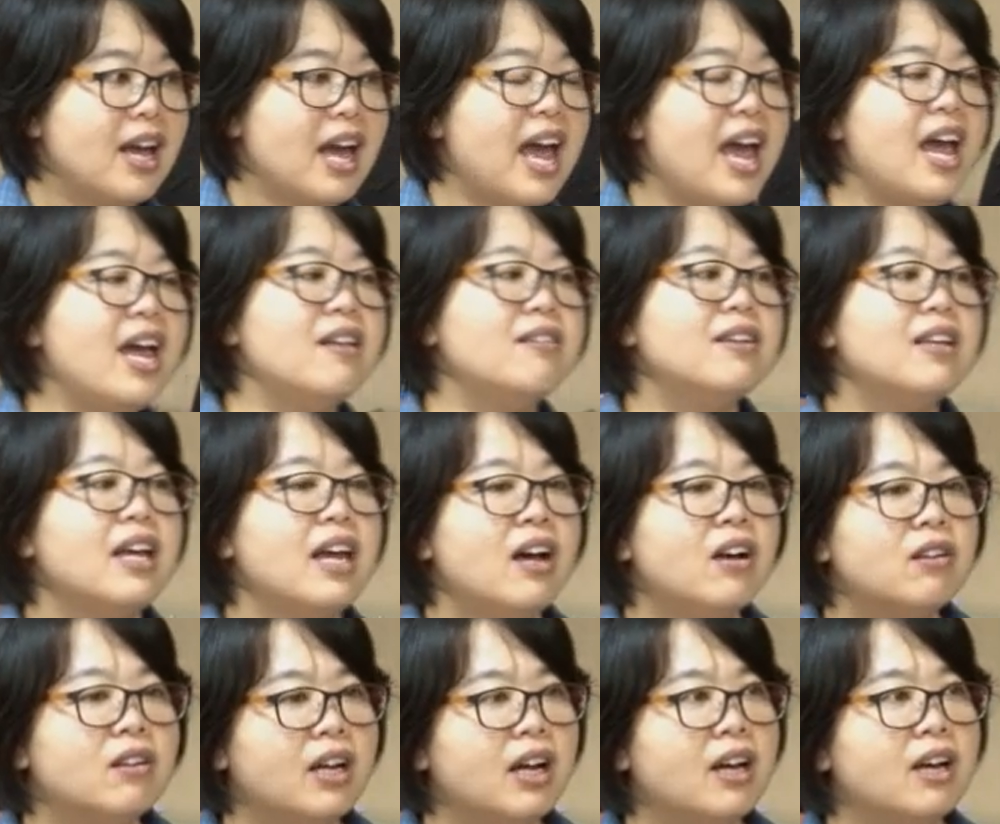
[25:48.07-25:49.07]
And
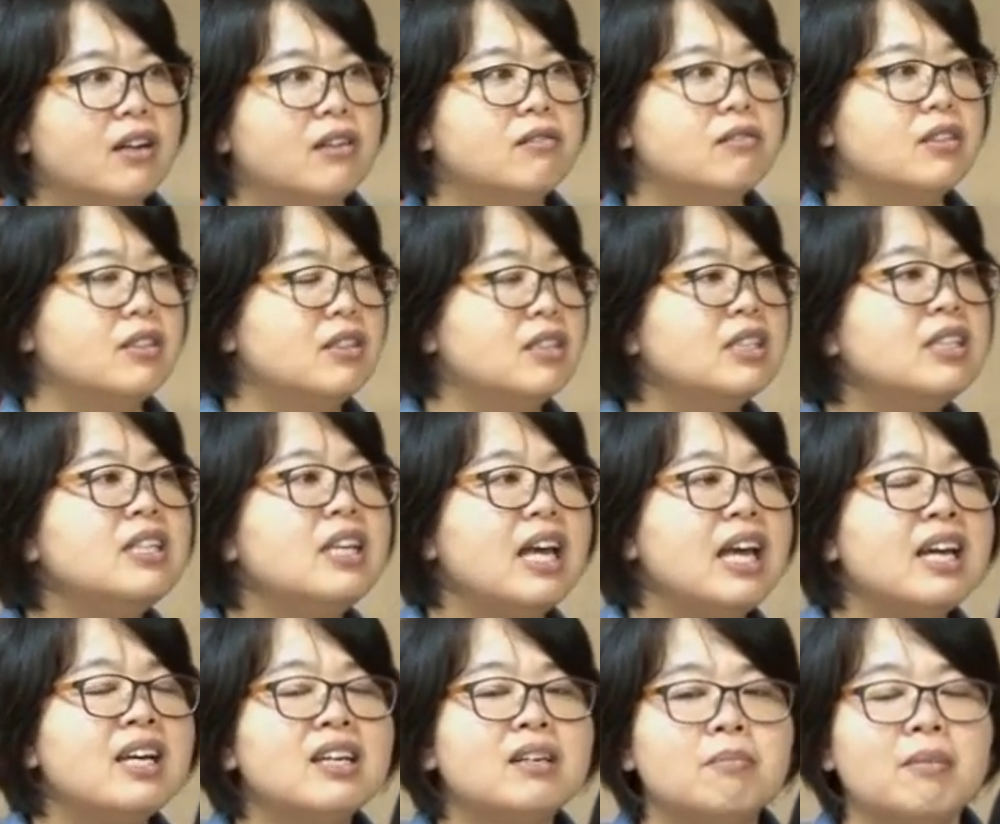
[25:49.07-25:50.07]

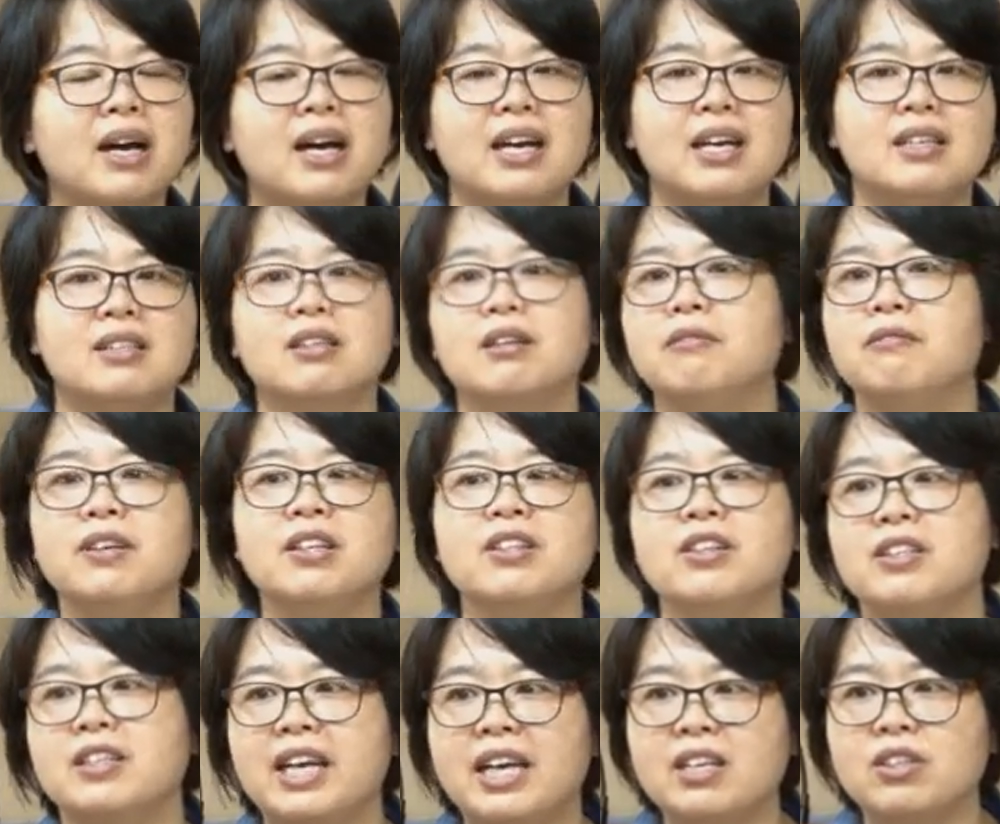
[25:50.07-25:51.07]
ingma is a
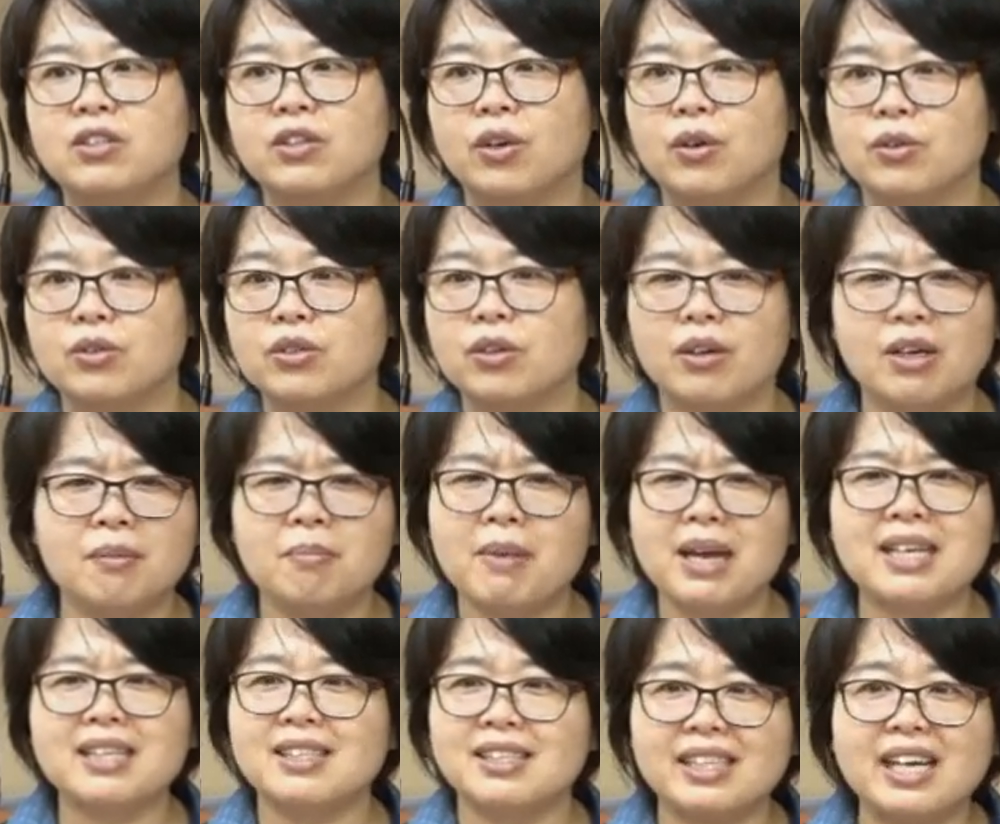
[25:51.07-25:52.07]
velar nasal, so it
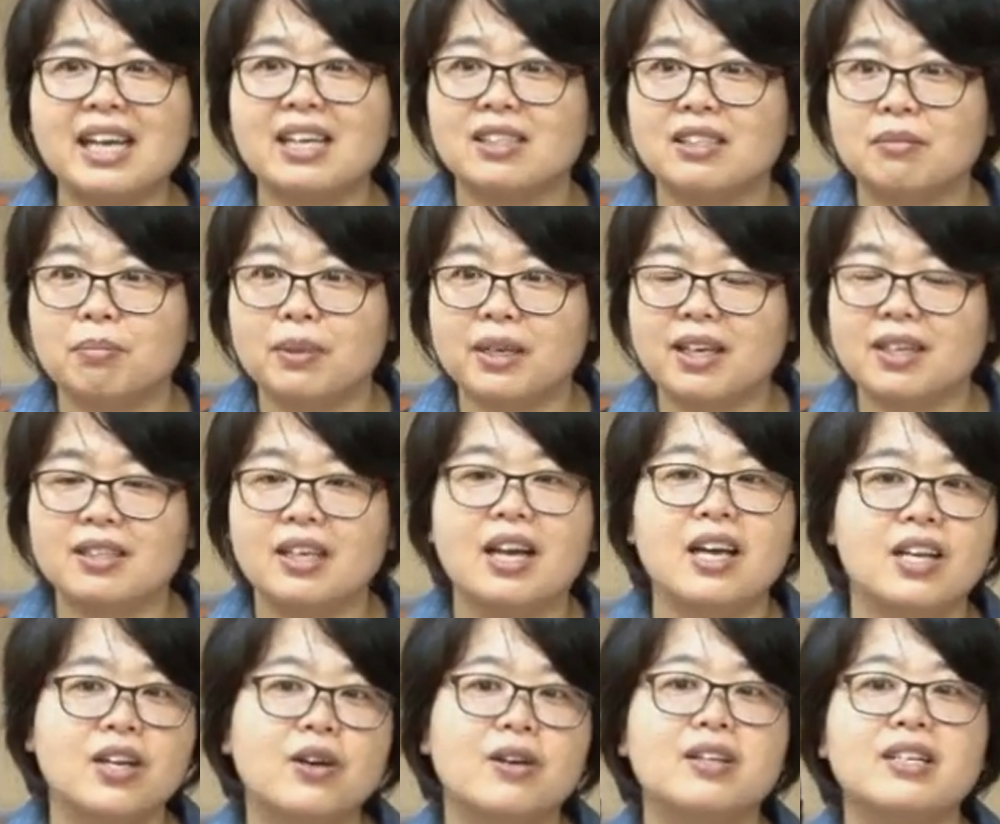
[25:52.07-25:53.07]
makes sense because
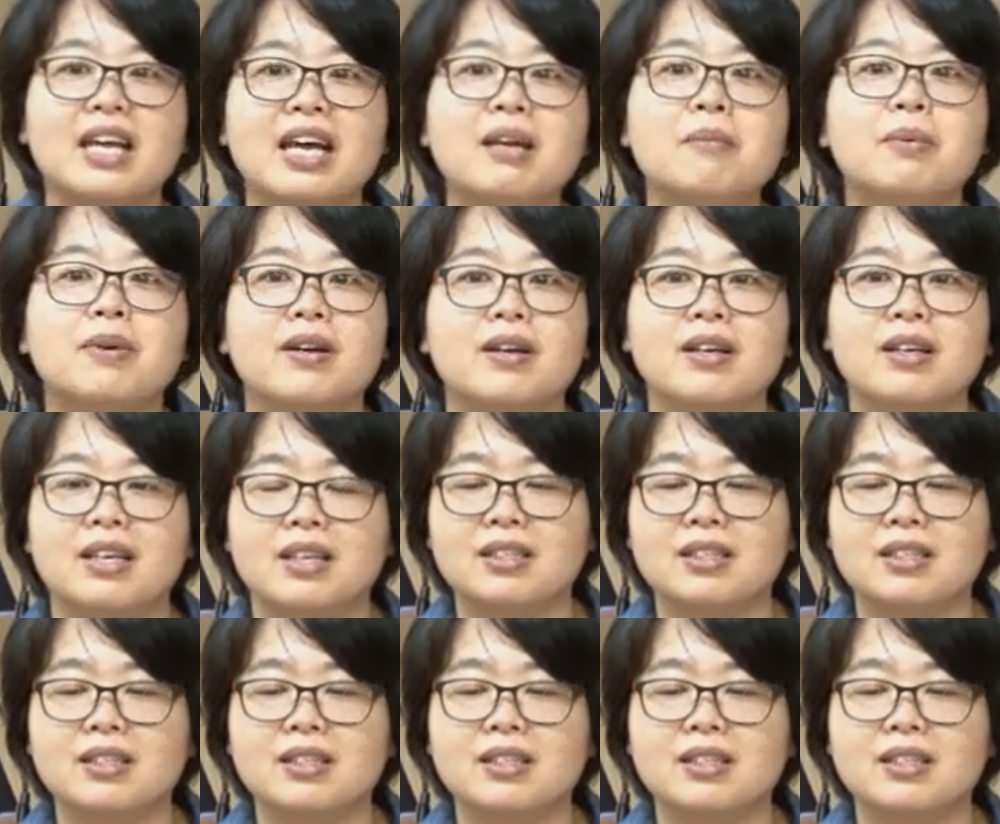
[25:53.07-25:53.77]
your neighbor